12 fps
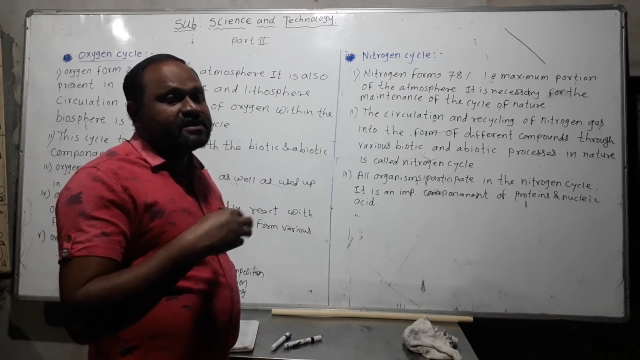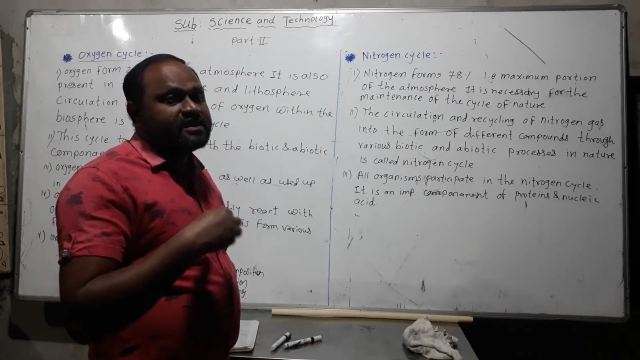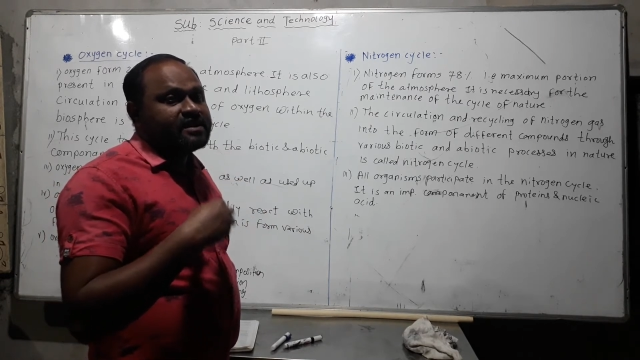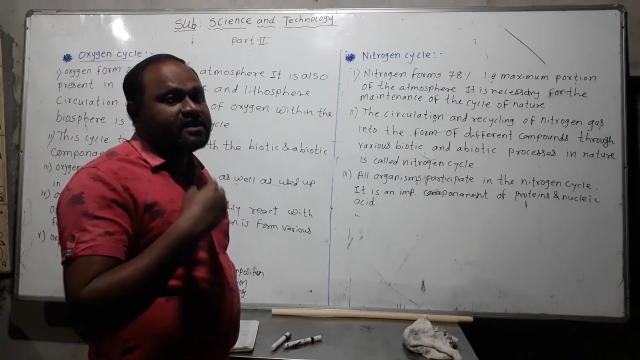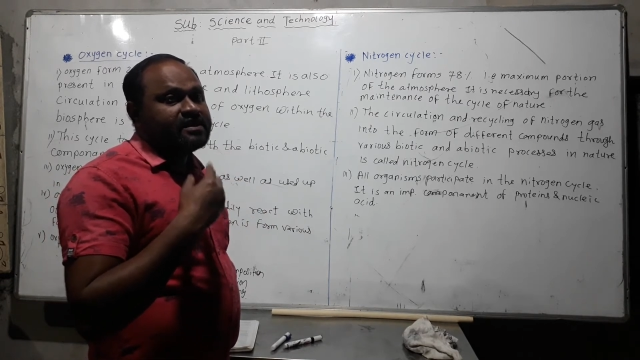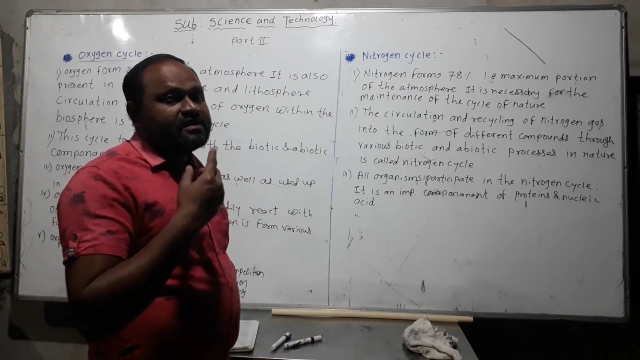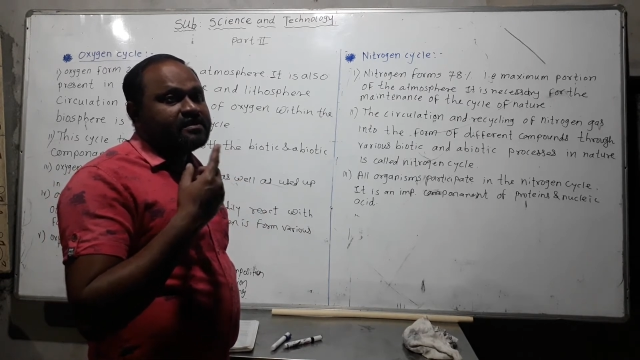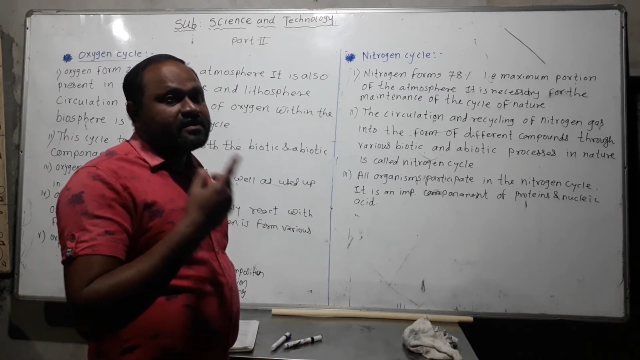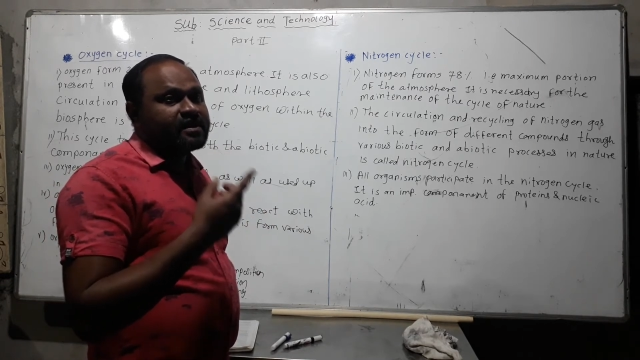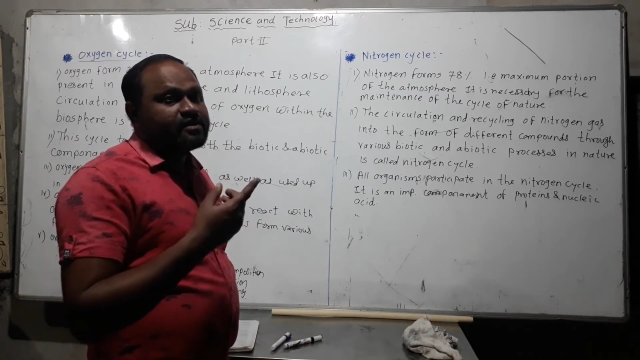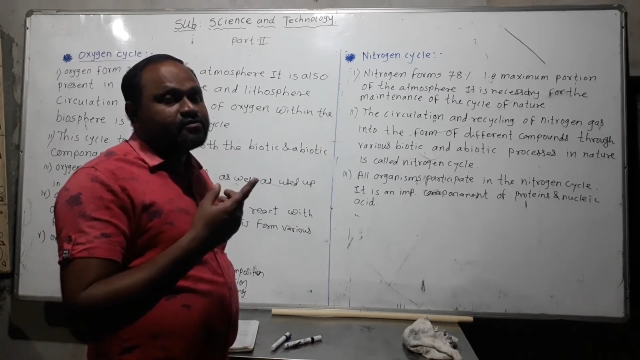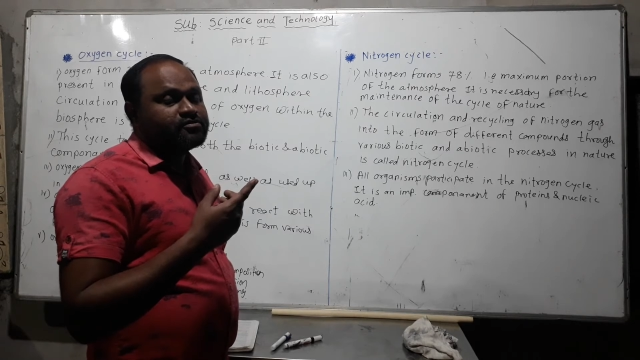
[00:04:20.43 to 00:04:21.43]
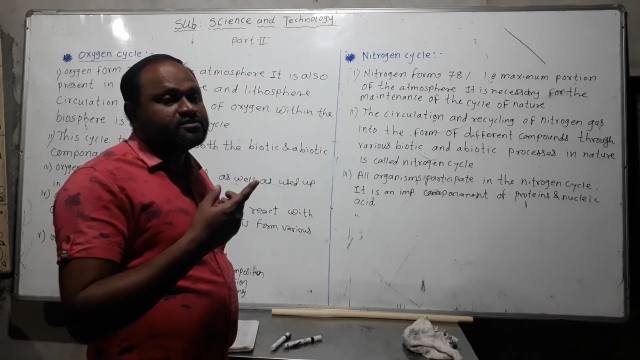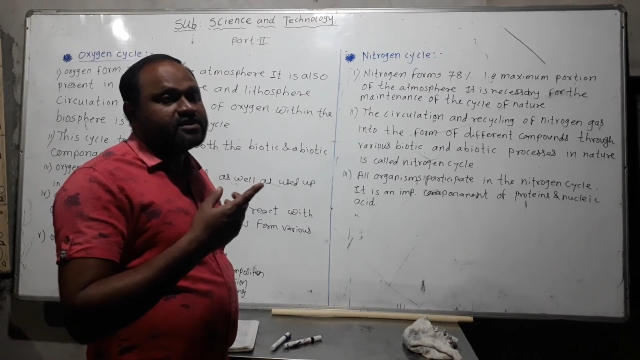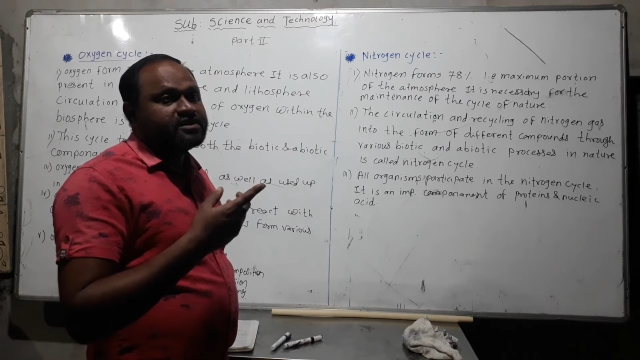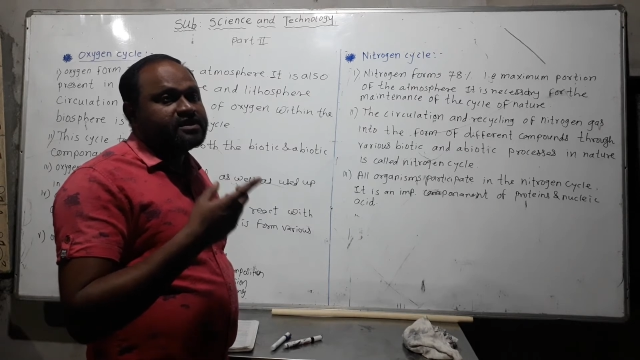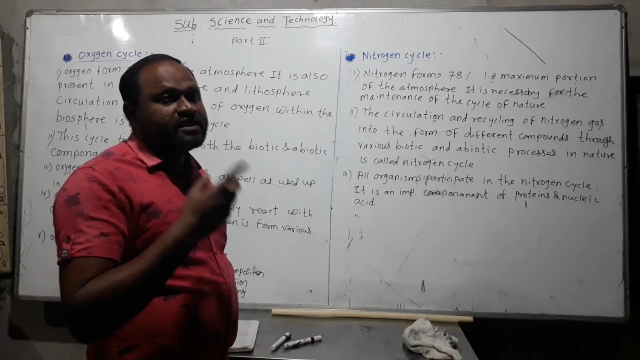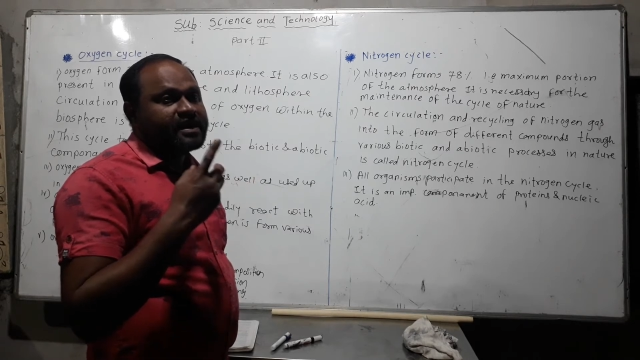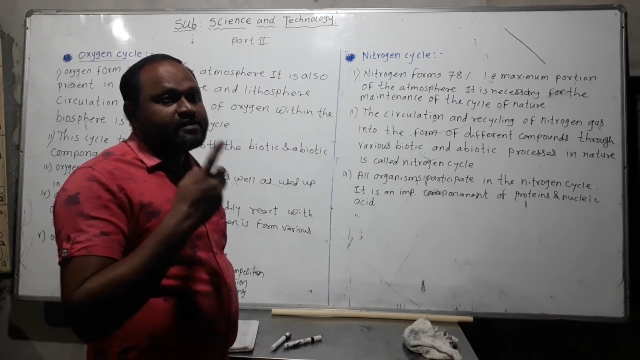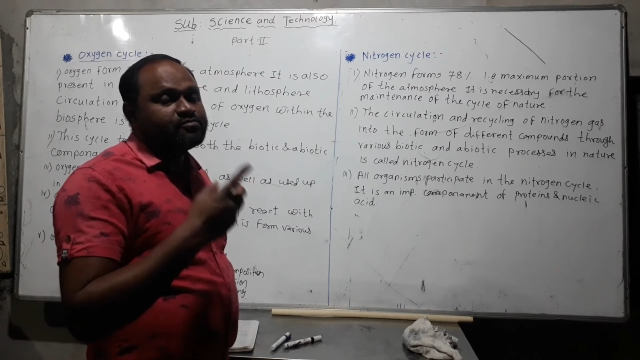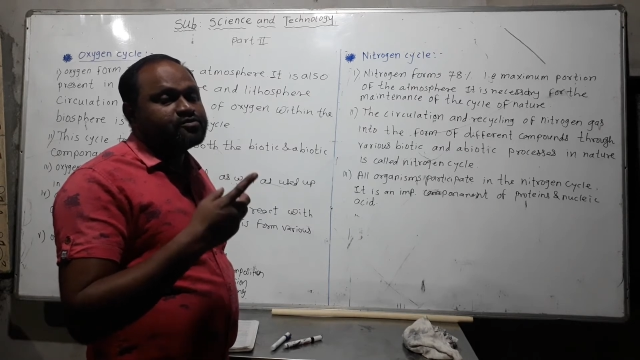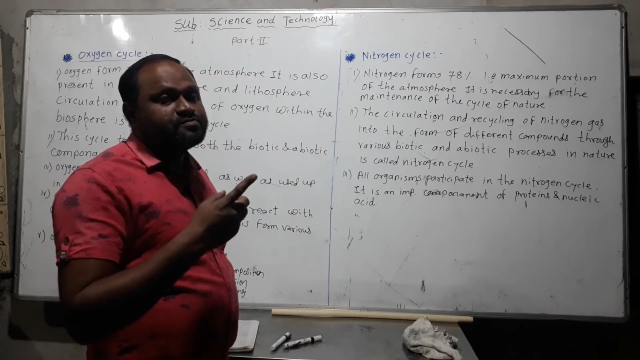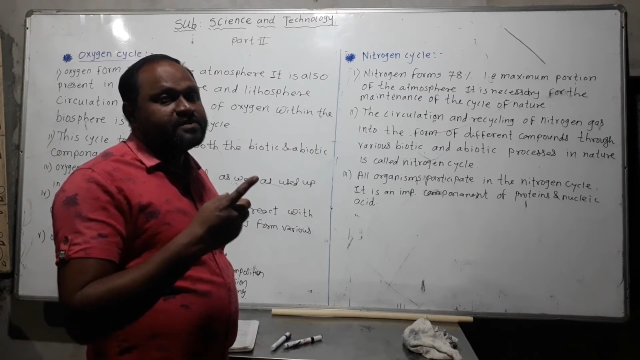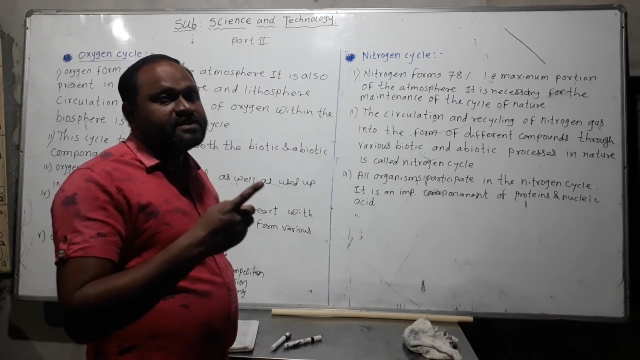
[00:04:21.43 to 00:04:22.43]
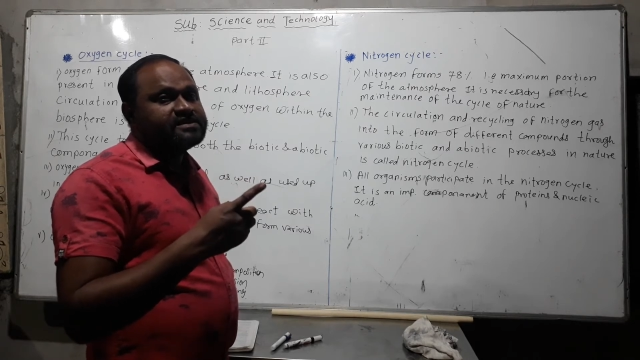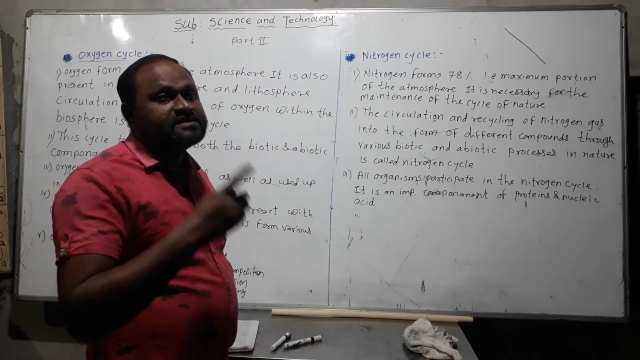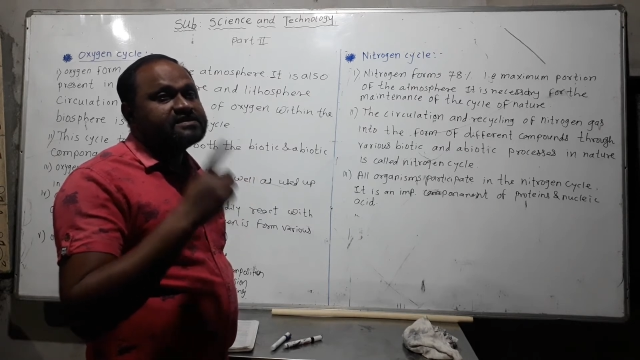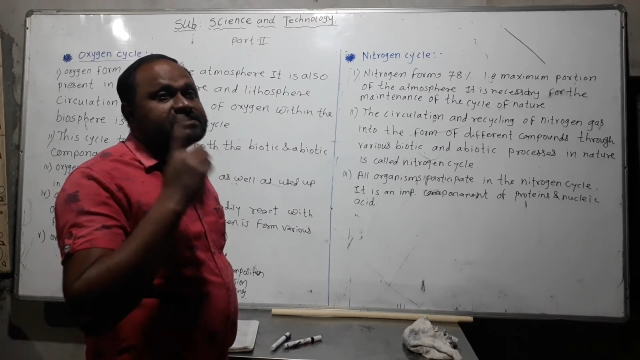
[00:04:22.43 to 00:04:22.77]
in nitrogen in atmosphere is